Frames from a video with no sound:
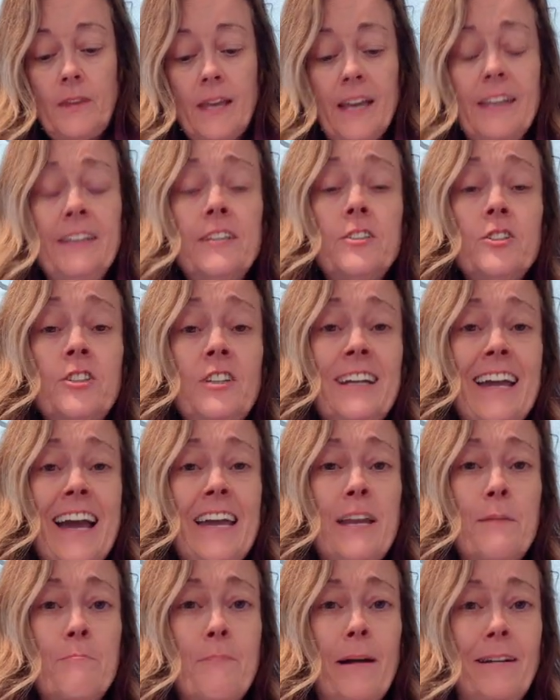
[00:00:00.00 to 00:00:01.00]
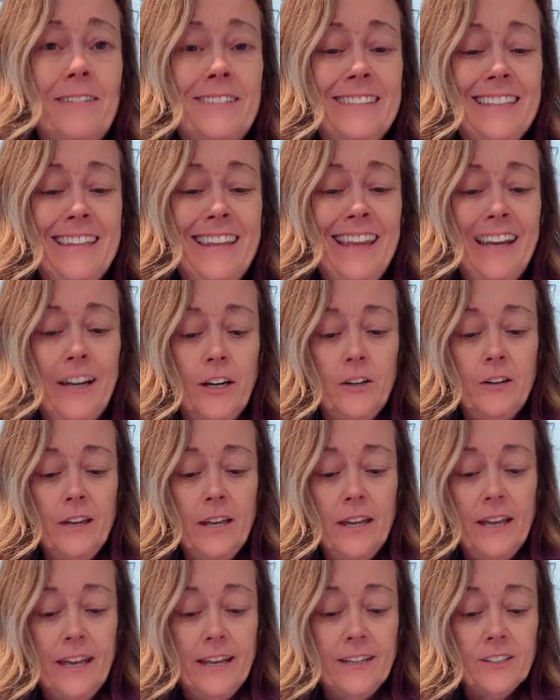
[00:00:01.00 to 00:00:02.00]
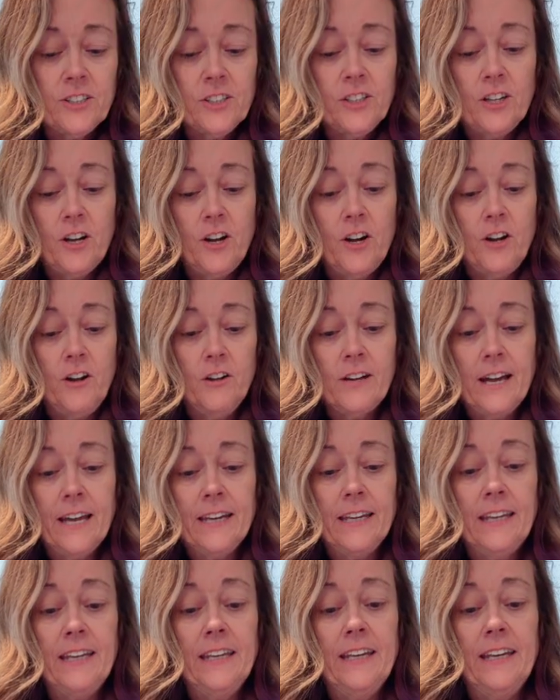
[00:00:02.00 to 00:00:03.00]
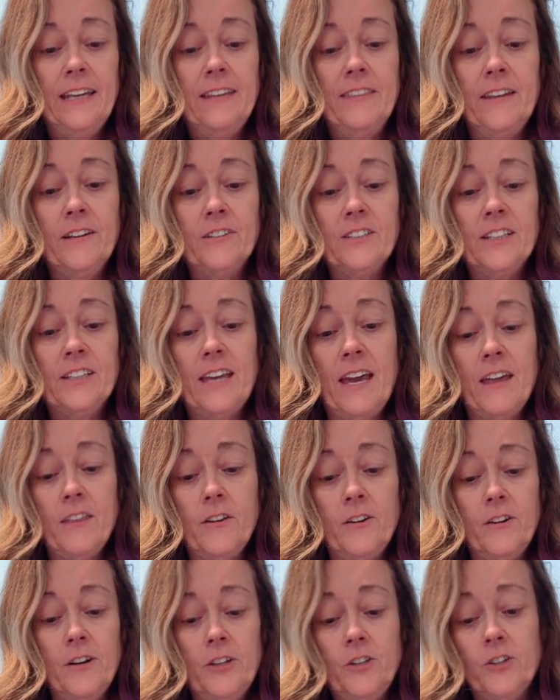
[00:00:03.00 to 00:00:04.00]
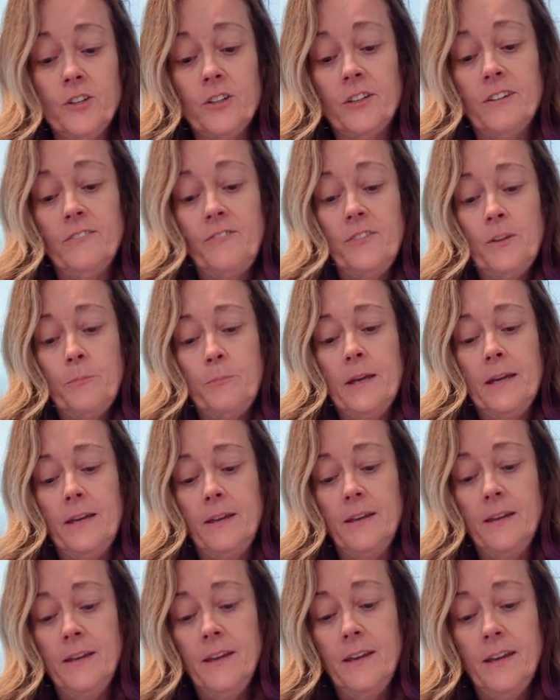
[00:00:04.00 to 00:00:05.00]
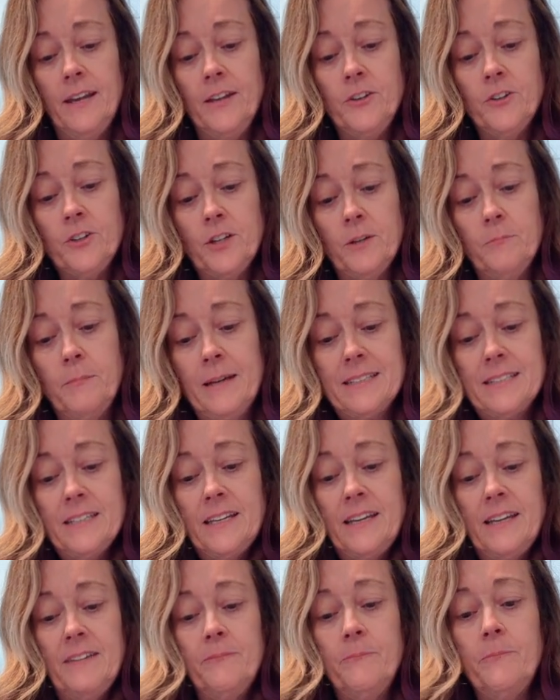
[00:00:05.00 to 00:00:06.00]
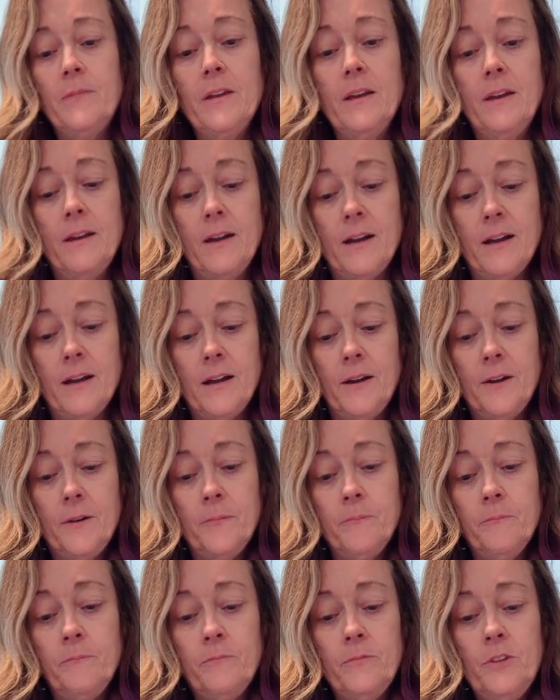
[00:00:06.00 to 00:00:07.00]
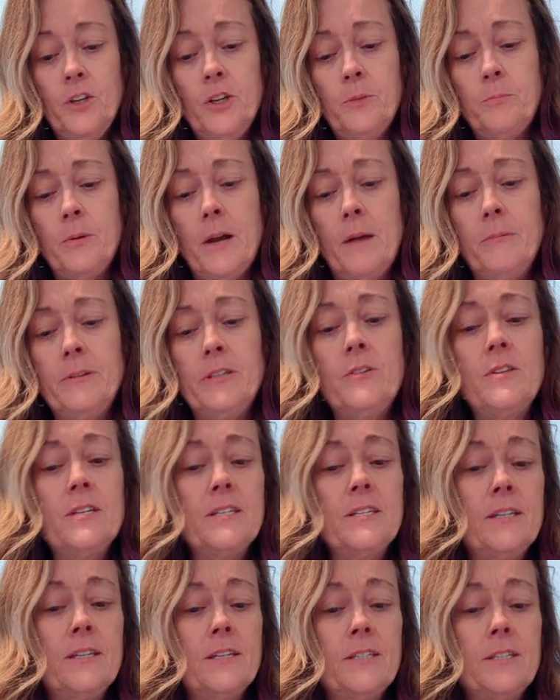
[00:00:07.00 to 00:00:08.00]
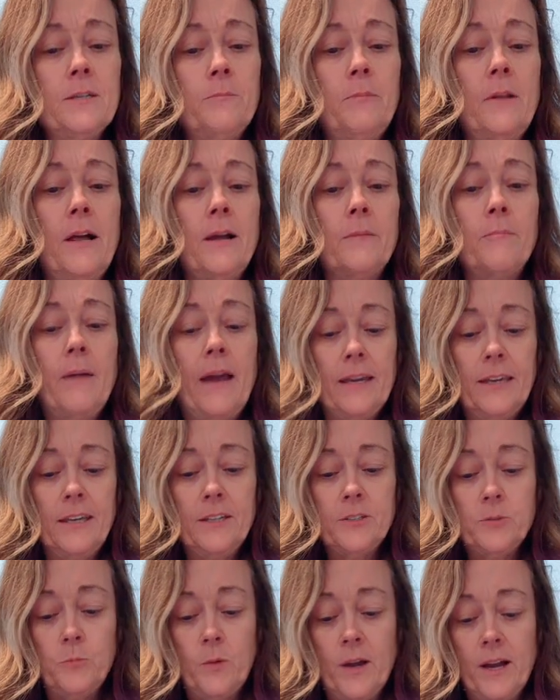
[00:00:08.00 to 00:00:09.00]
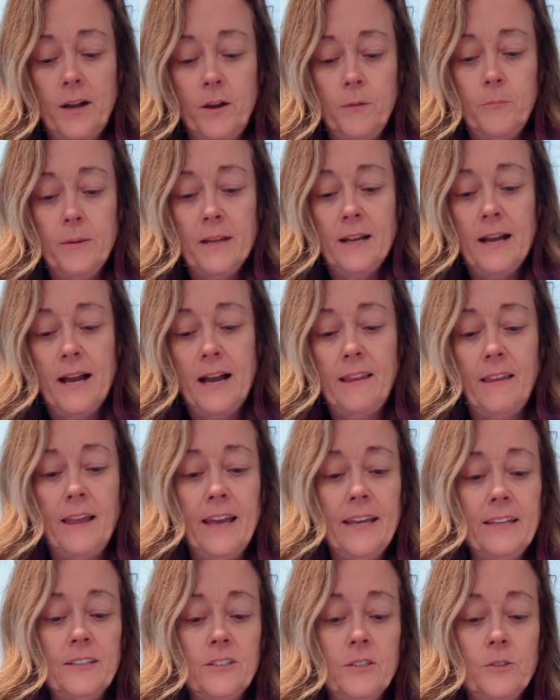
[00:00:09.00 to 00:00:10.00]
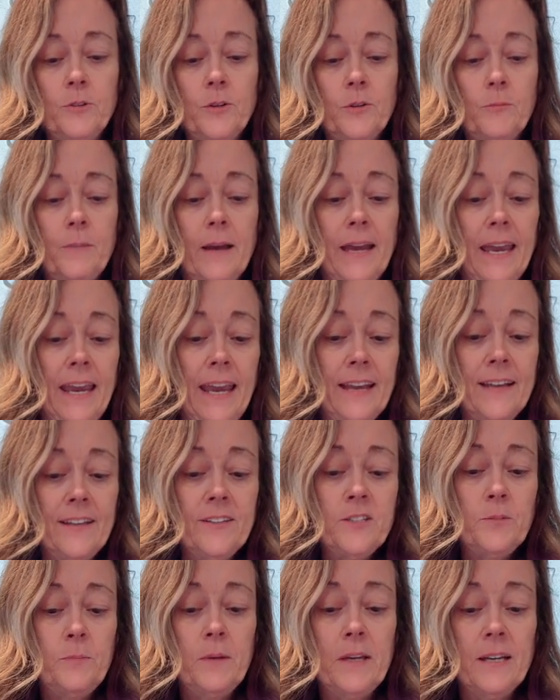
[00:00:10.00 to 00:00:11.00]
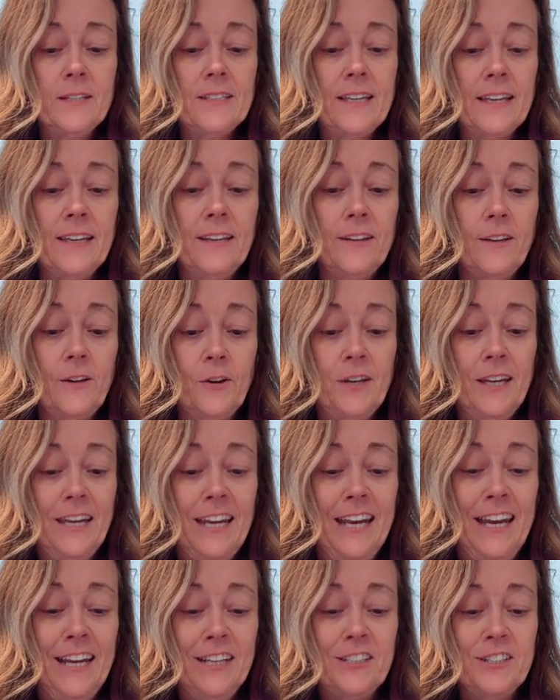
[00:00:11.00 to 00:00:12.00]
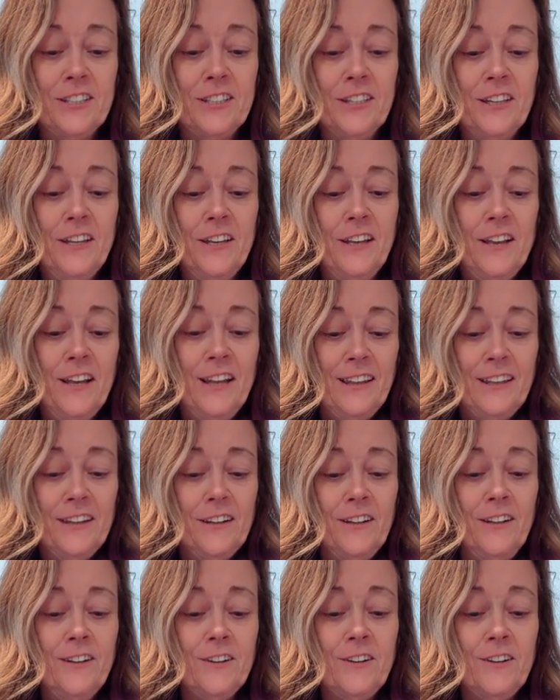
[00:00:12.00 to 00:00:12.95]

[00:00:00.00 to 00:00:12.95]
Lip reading: And it's going to kind of melt in there, and it's going to all kind of get in there together, and you're going to flip it and you're going to mix it. You could probably do this in a Ziploc baggie as well, but I like to do it with my hands because I can go to each little